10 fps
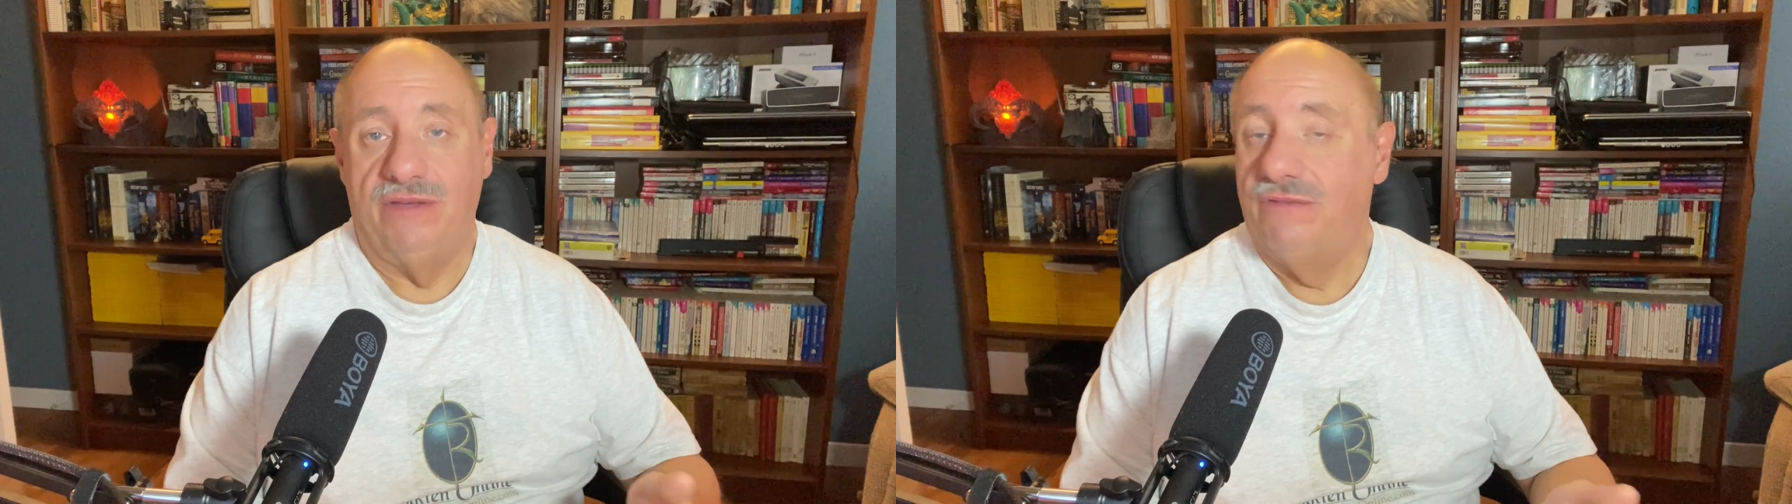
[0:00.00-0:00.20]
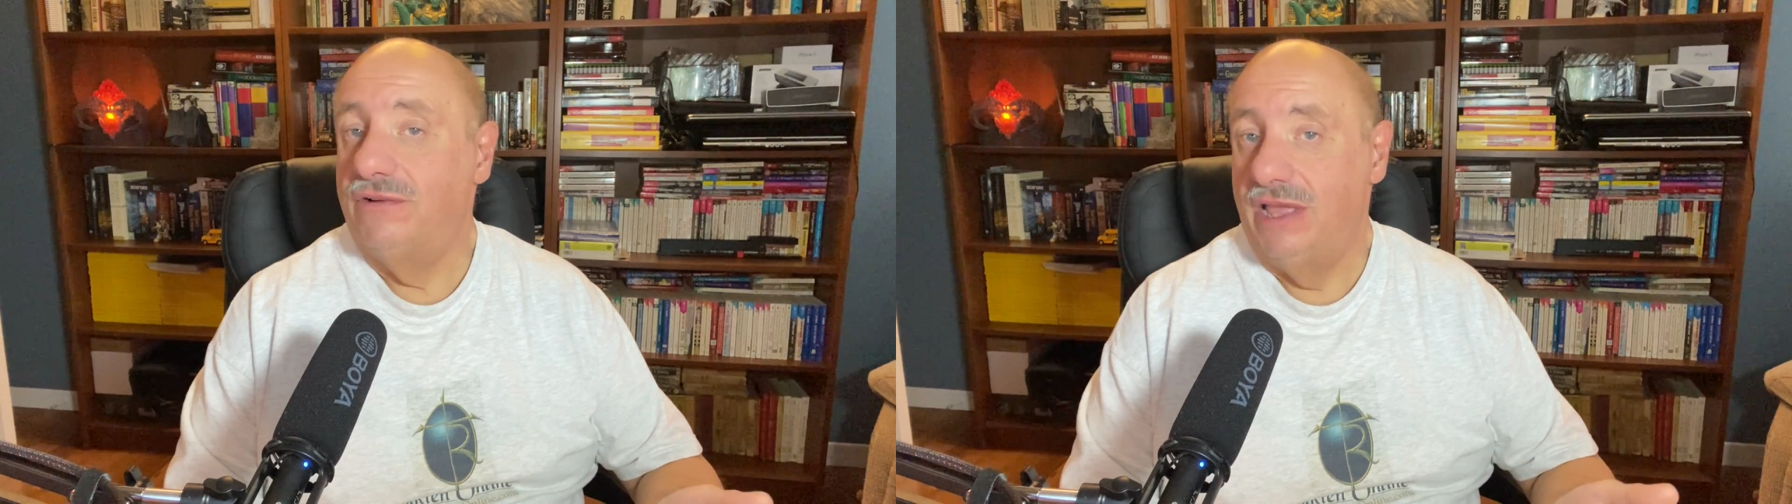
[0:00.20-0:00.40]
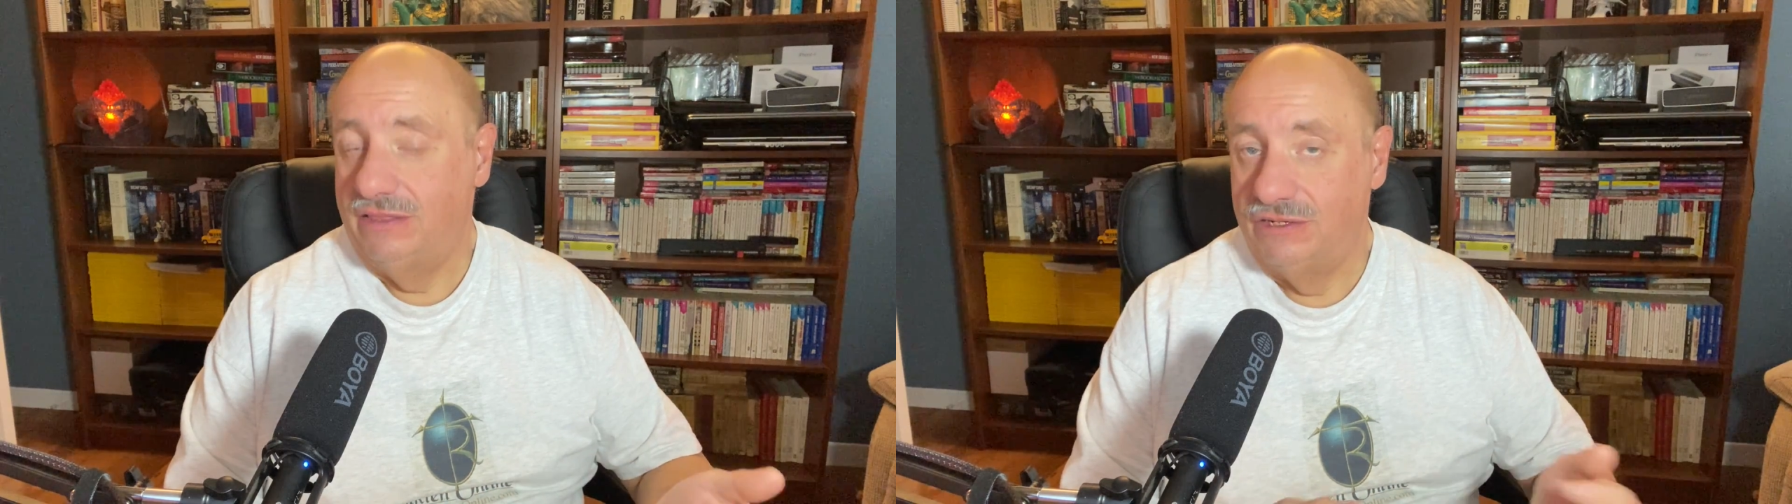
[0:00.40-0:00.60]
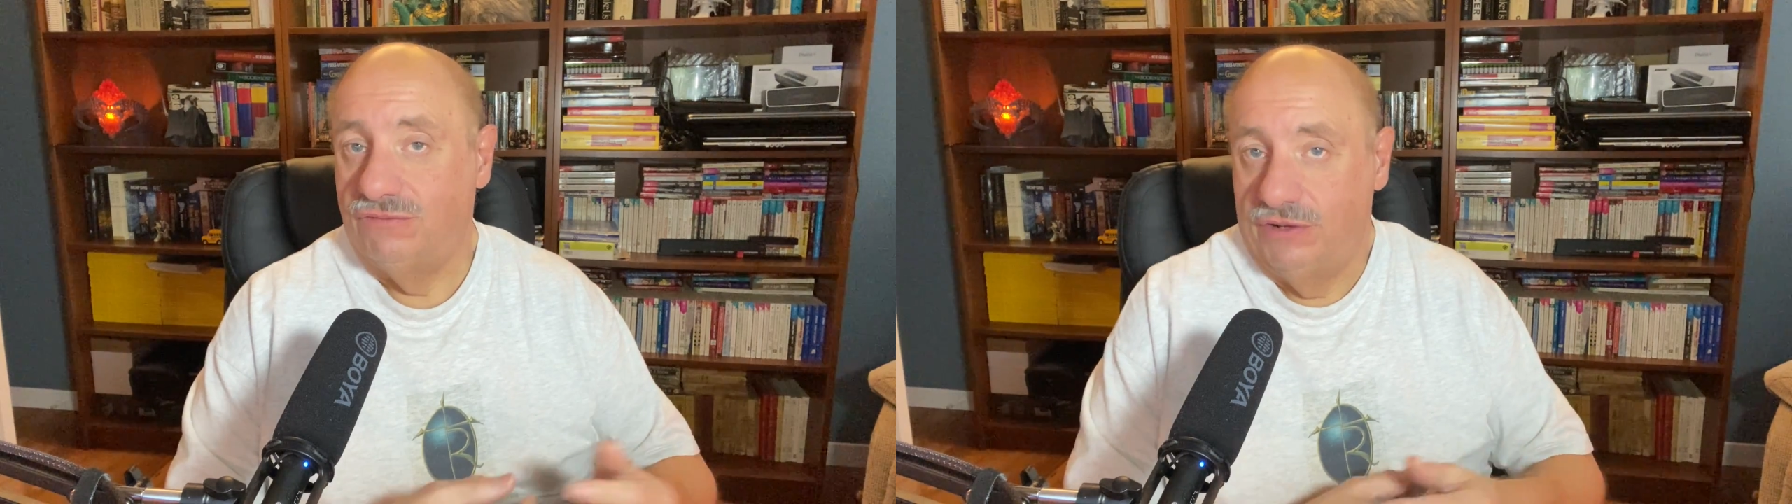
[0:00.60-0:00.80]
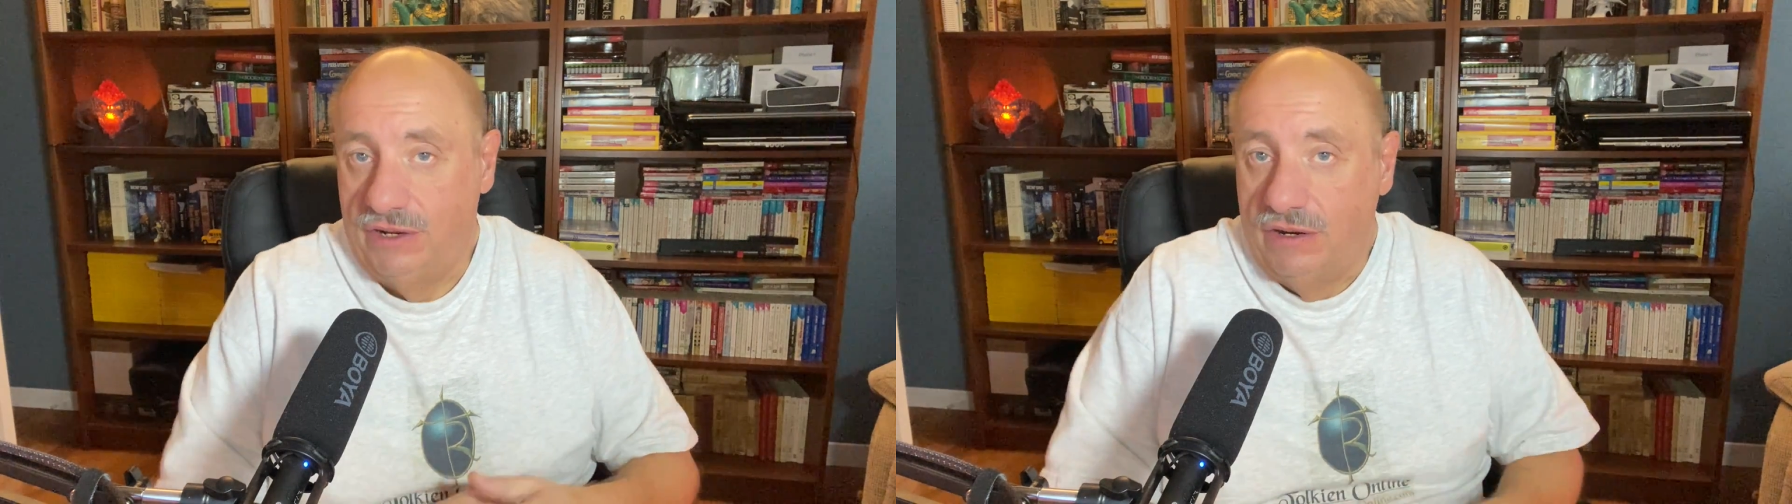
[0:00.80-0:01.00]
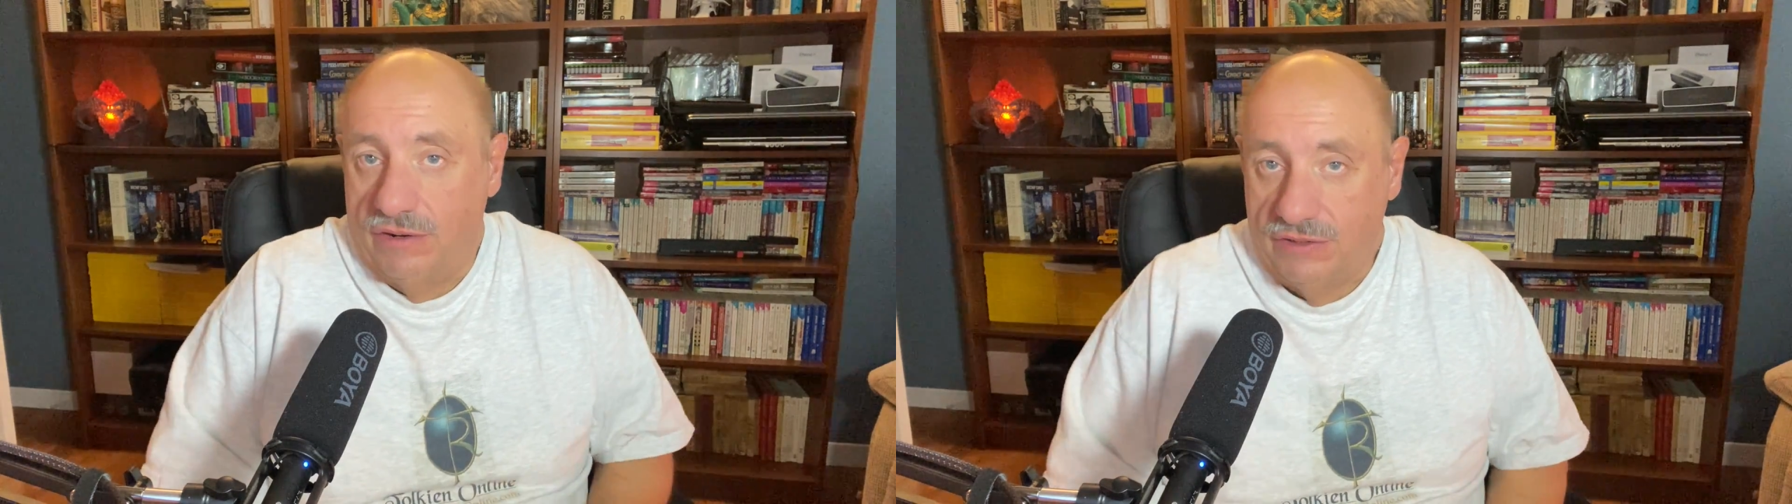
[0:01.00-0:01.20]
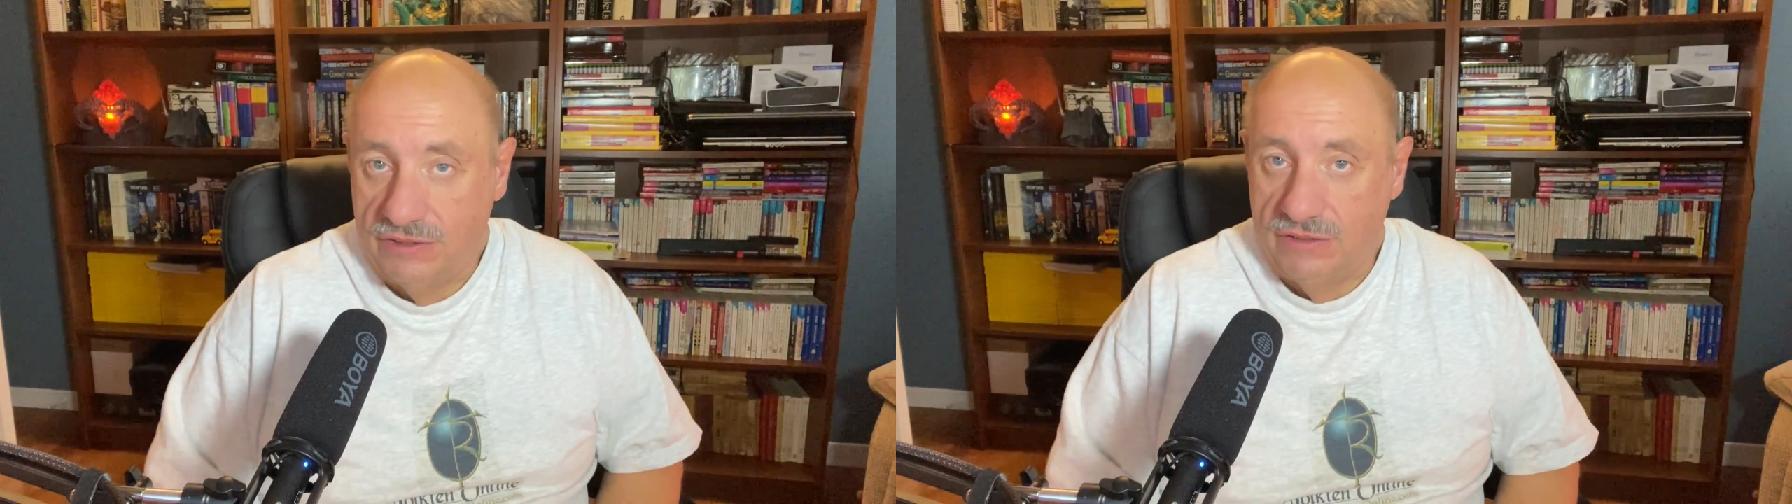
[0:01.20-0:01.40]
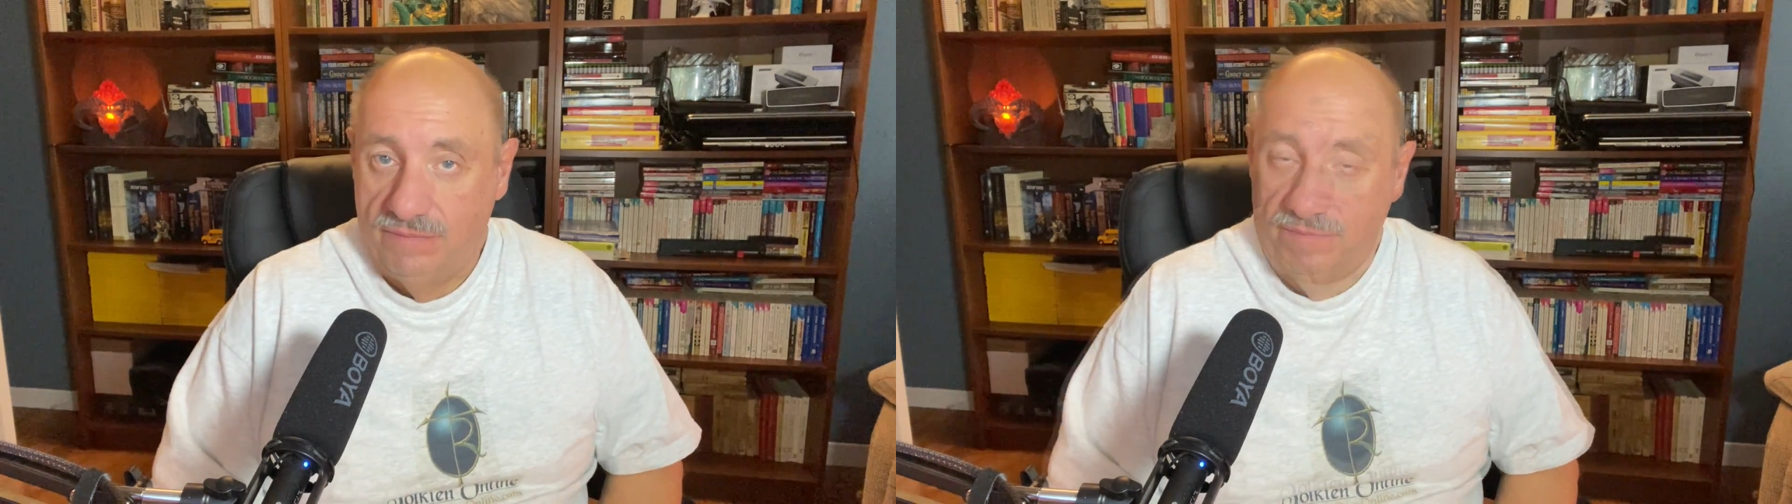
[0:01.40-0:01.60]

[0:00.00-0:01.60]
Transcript: effort like this for years.